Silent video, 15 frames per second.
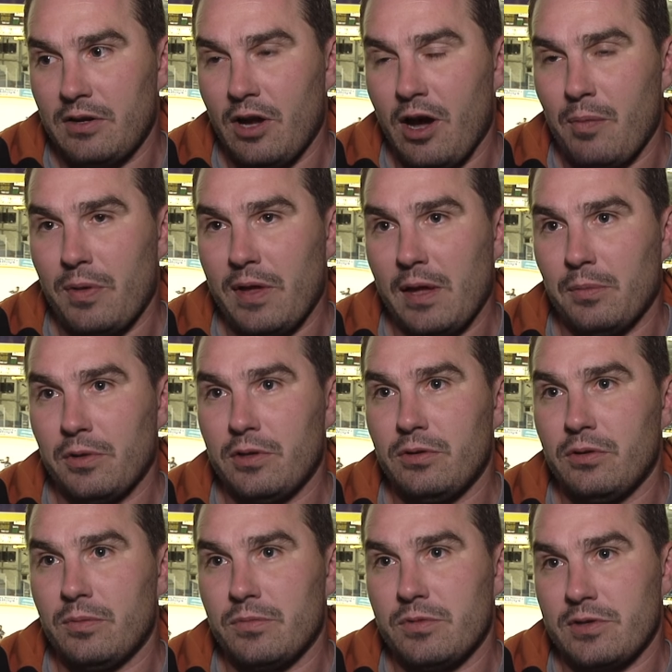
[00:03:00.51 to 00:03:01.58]
not being able to
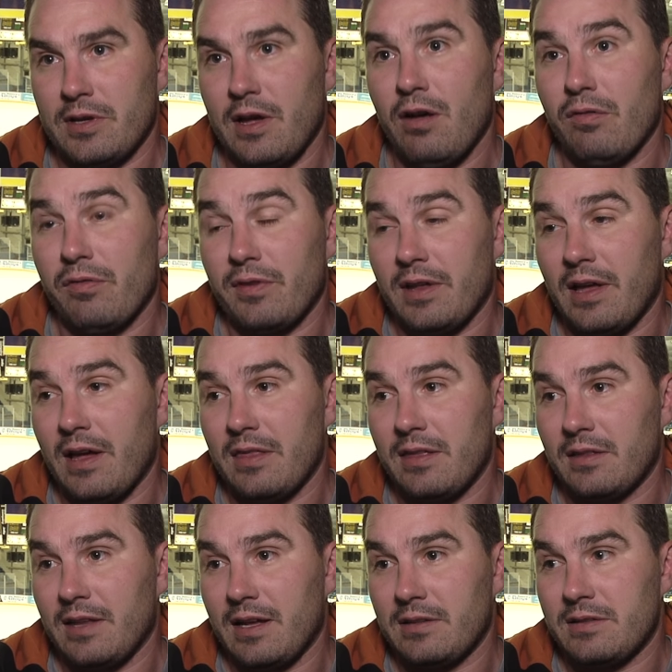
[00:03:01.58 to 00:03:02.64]
do them yourself. And I
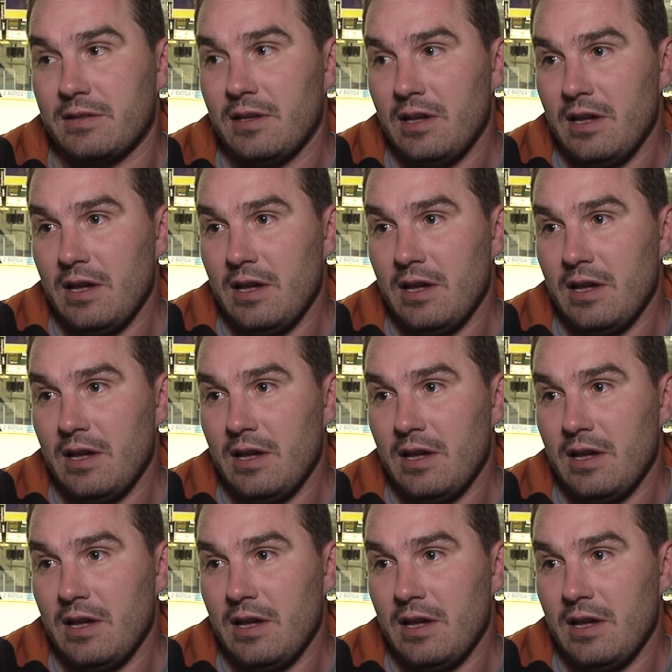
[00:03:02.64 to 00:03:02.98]
think that's,